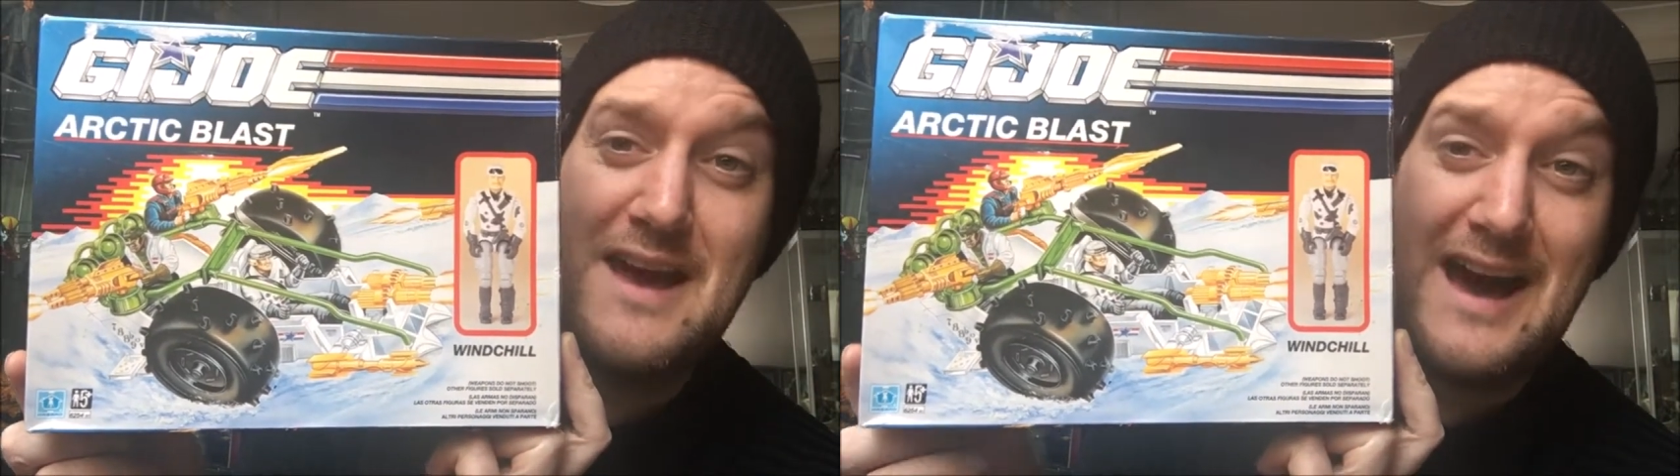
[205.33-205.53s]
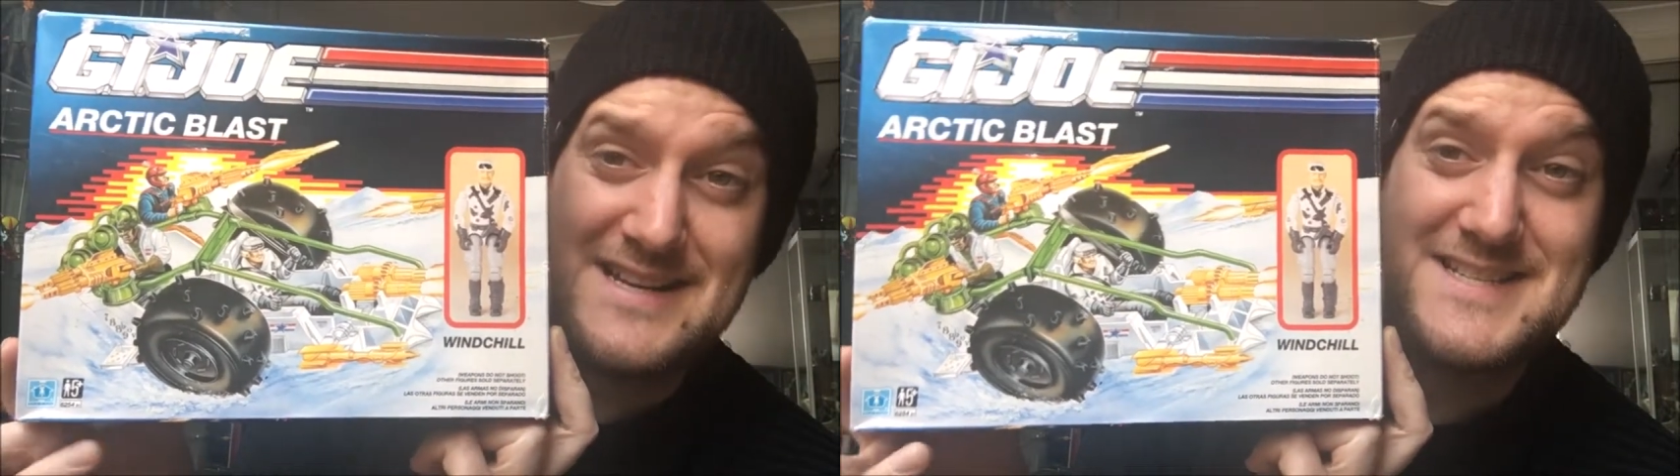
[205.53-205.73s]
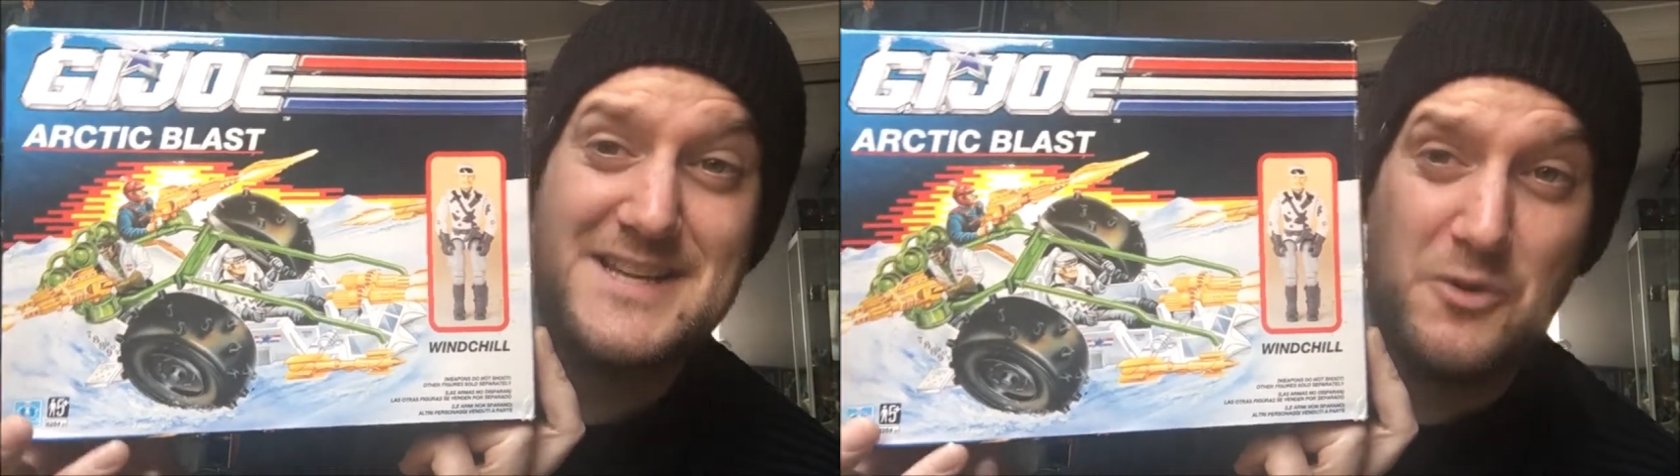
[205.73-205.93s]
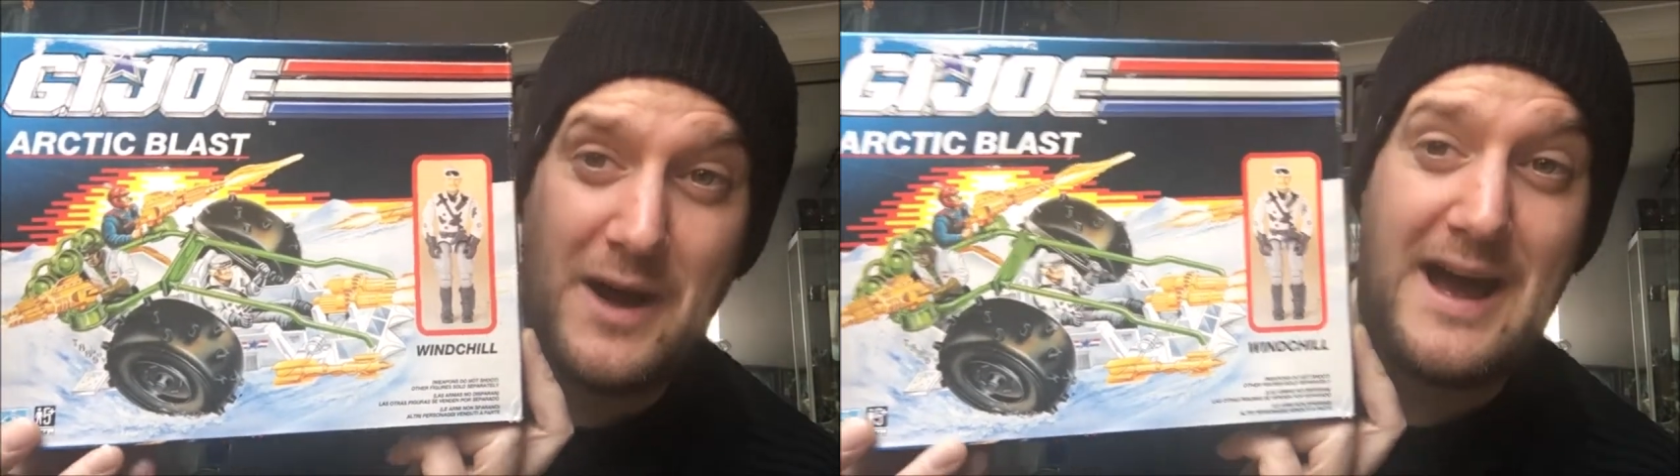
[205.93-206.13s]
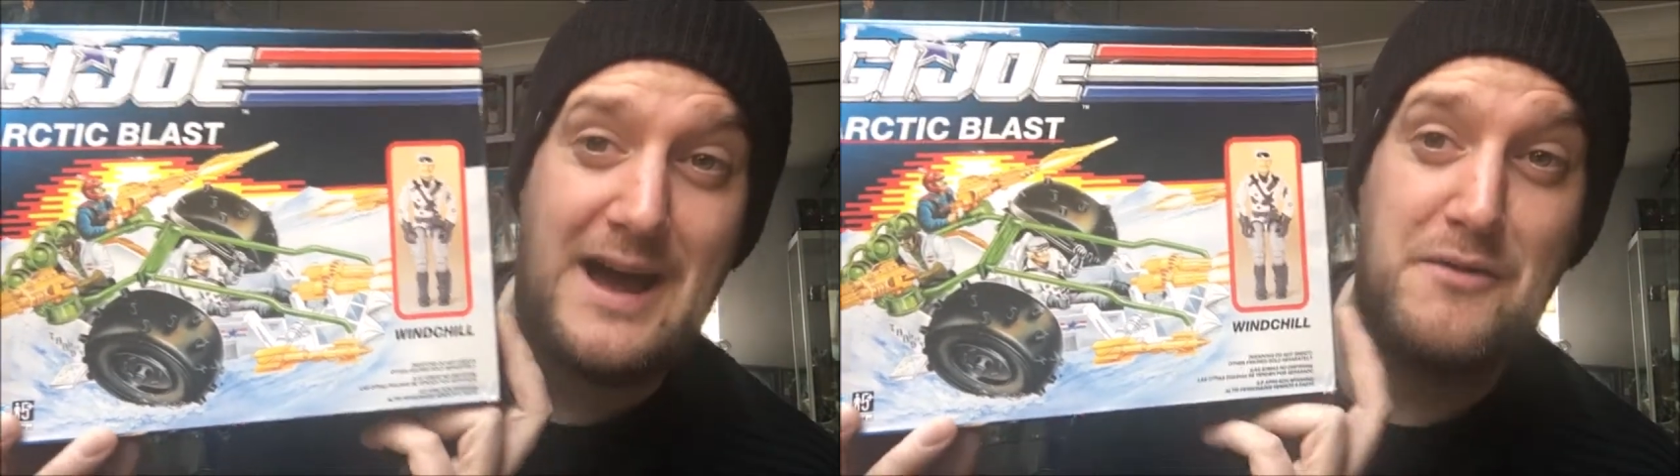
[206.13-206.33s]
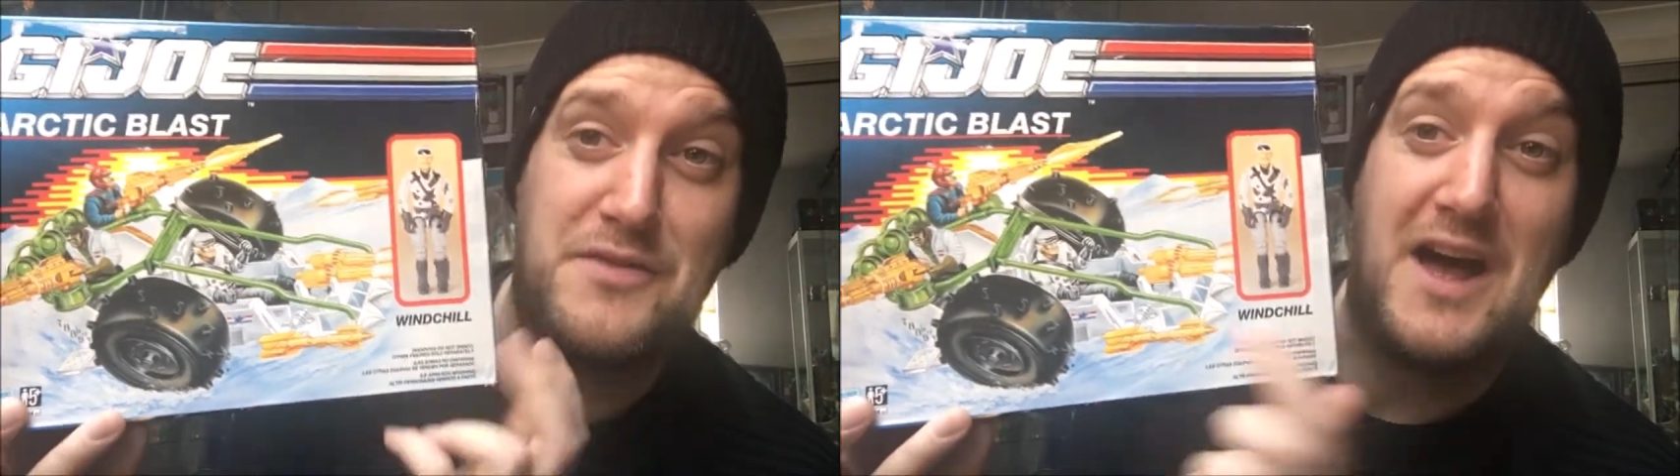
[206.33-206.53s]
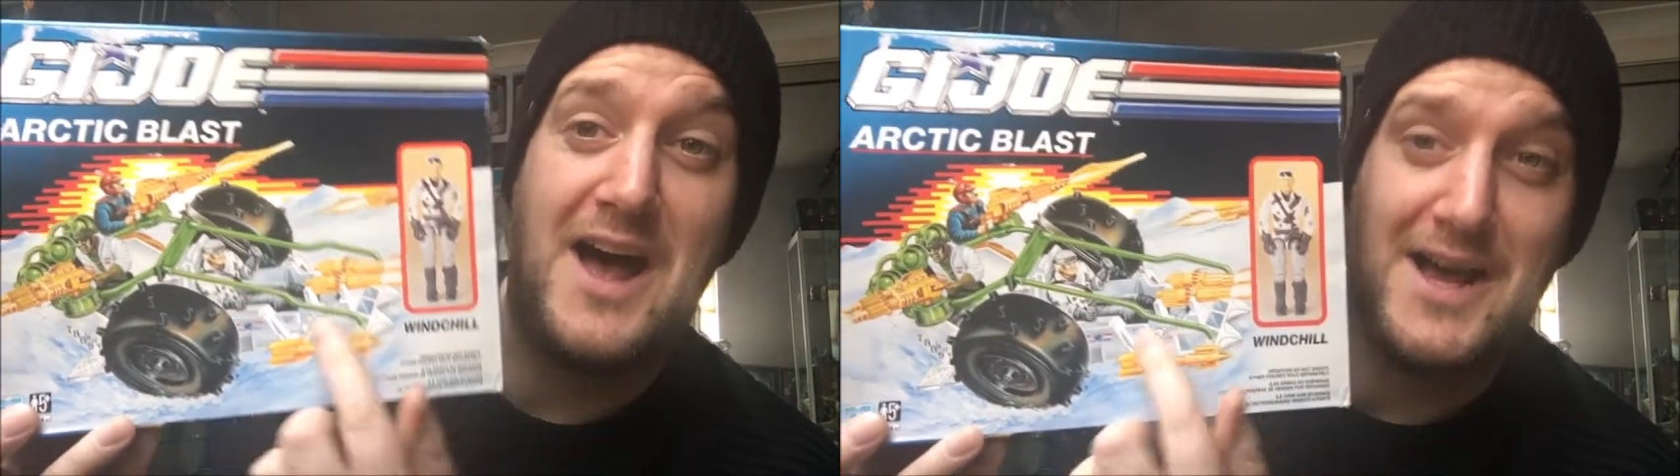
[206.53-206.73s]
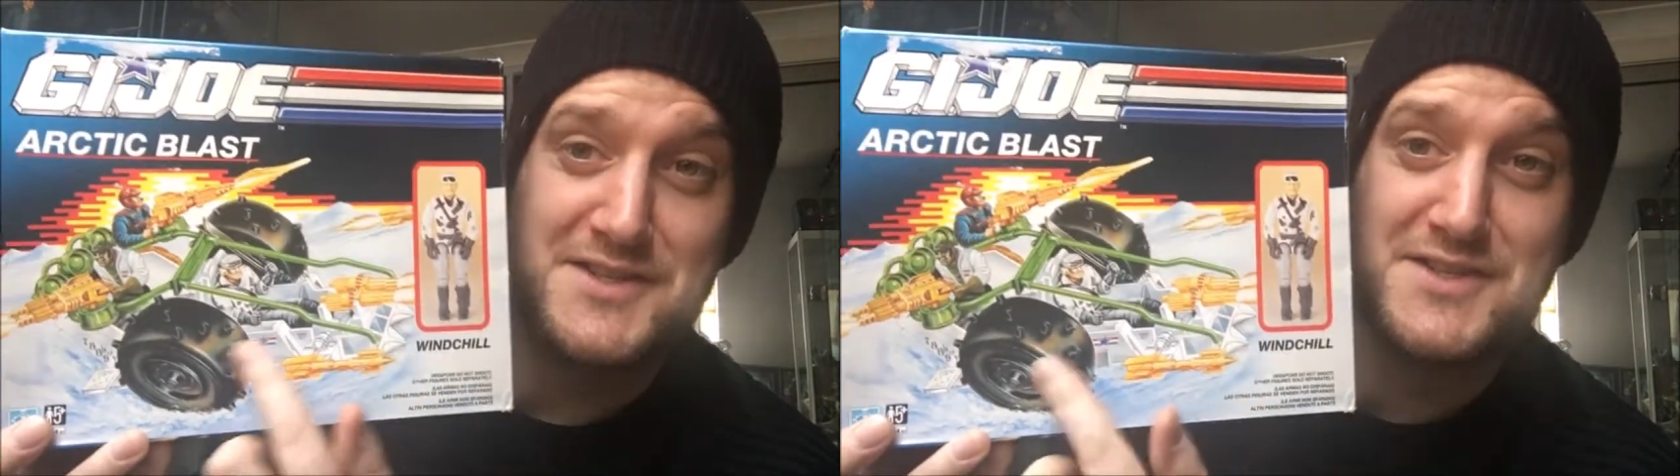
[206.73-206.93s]
I still have the
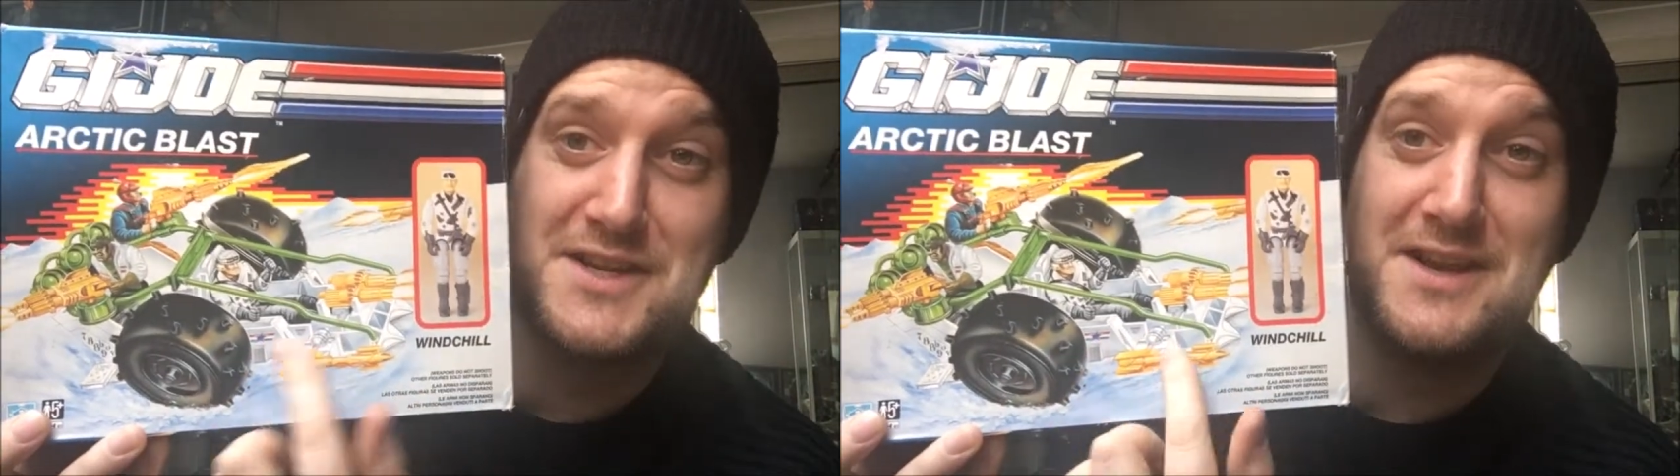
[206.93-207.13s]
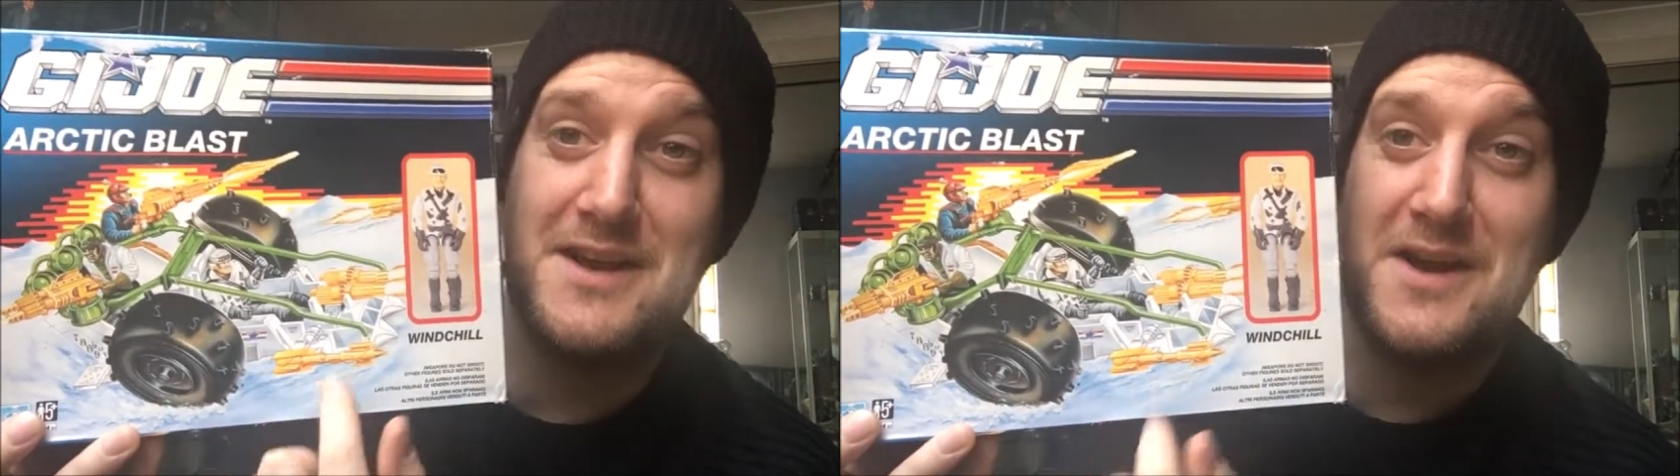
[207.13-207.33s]
husk